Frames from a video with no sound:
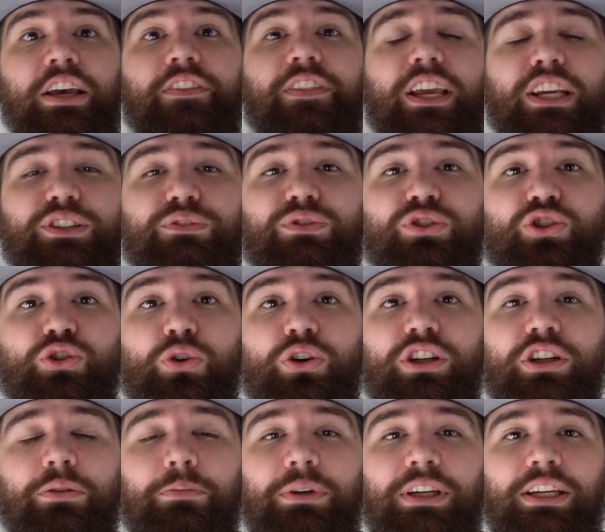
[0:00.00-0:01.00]
Thanks for
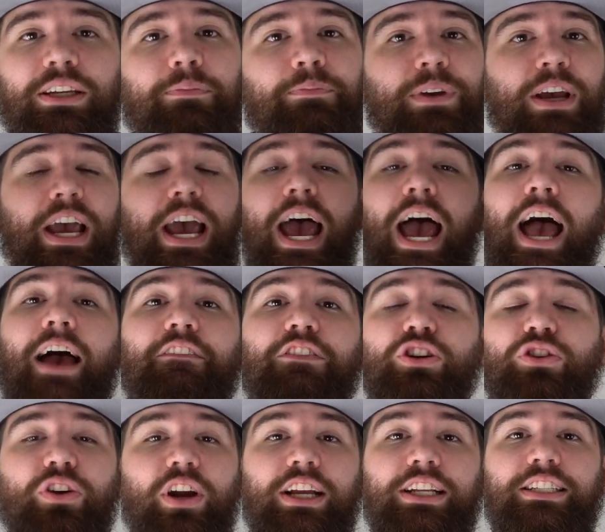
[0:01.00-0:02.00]
joining me. Have
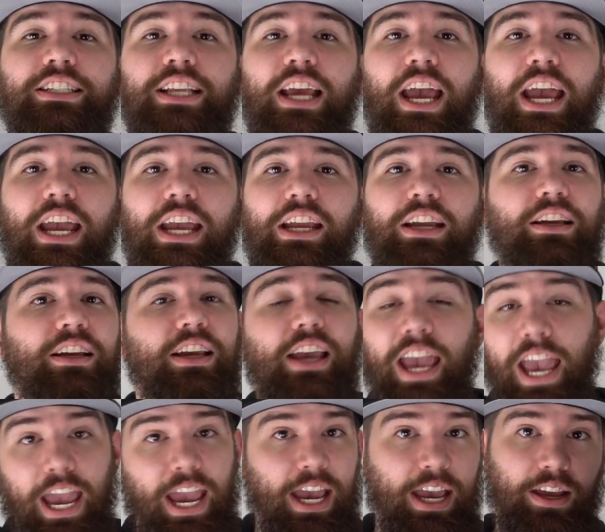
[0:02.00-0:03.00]
a great day,
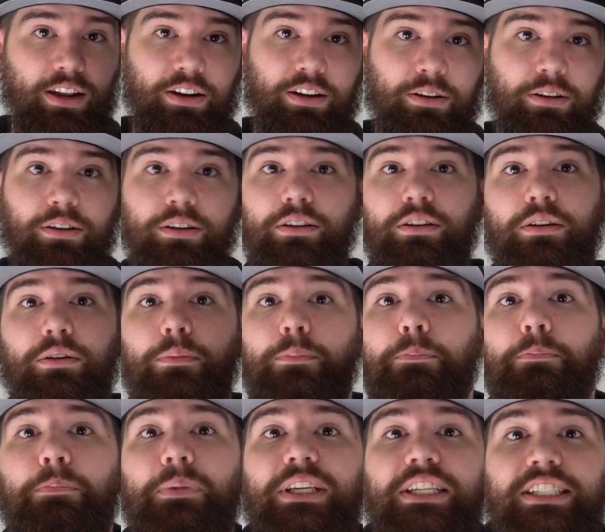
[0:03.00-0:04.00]
and
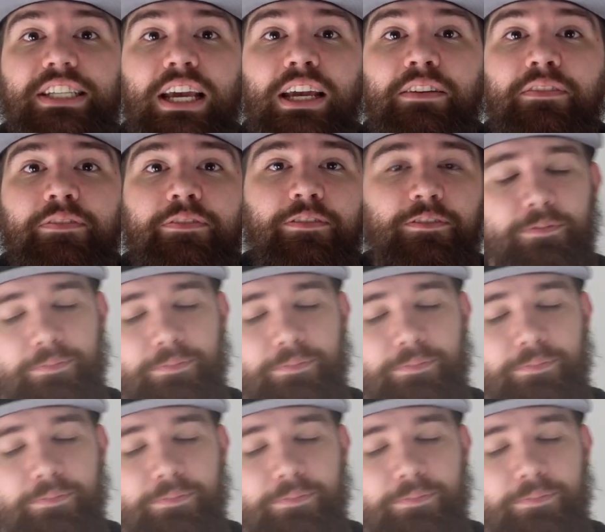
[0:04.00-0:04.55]
be safe.